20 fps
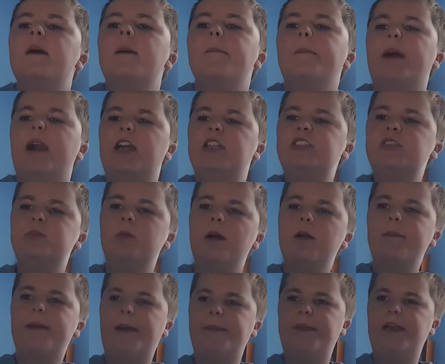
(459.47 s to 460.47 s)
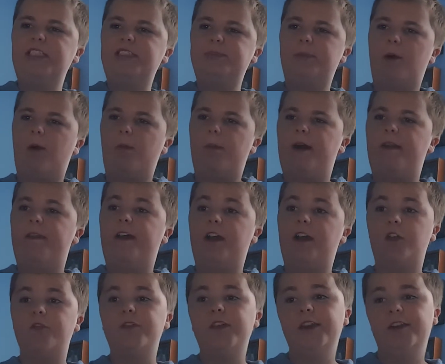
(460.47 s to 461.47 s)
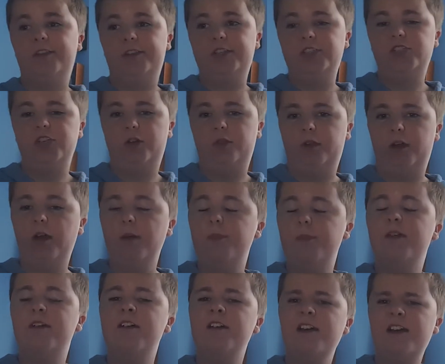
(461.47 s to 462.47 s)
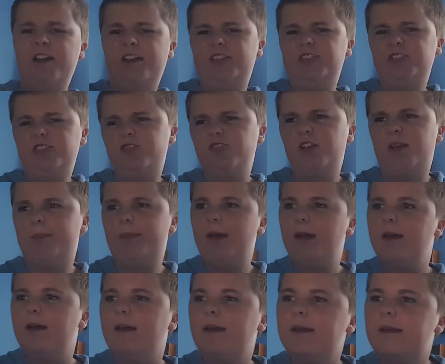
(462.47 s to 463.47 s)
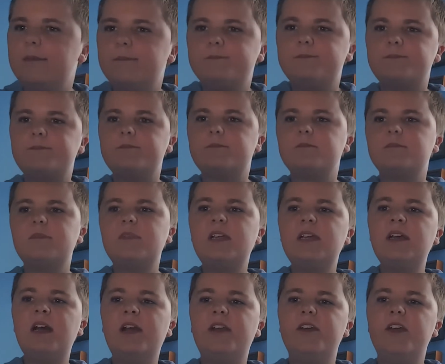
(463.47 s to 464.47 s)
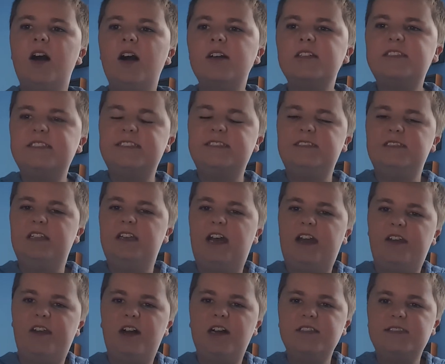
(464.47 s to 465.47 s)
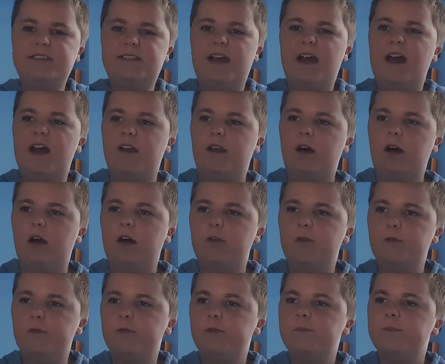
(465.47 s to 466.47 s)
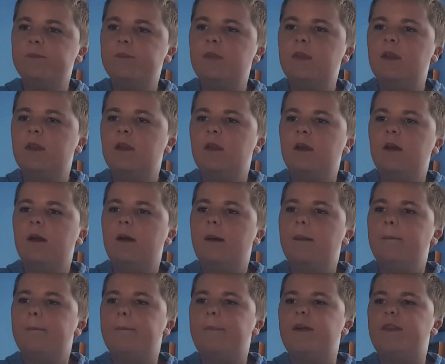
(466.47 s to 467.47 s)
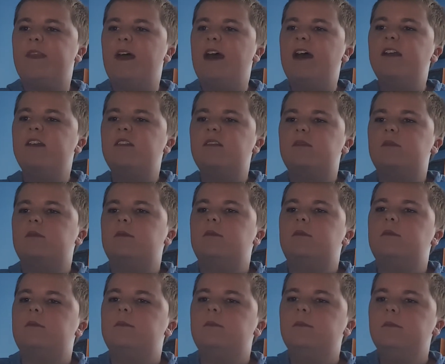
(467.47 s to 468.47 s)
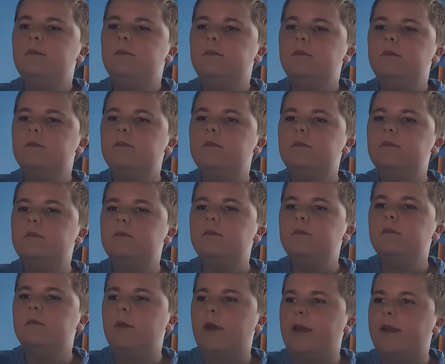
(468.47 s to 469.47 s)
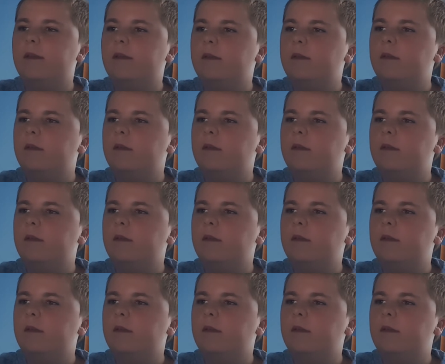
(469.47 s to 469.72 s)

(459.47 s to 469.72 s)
But I swung my baseball bat that conveniently showed up. Hey, it's a dream. And knocked the head off. But the head... Wait.